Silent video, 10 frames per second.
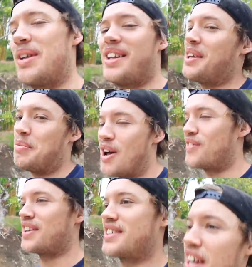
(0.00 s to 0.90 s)
but he did it
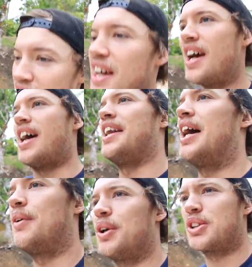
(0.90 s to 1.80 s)
perfect. And
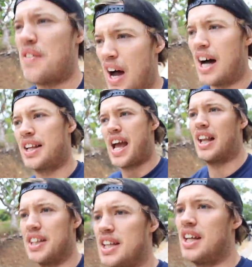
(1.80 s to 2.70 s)
uh, we also have Harley
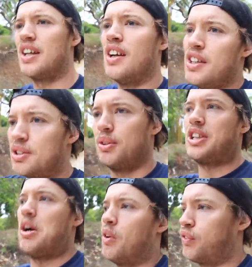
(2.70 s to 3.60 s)
Allen here doing double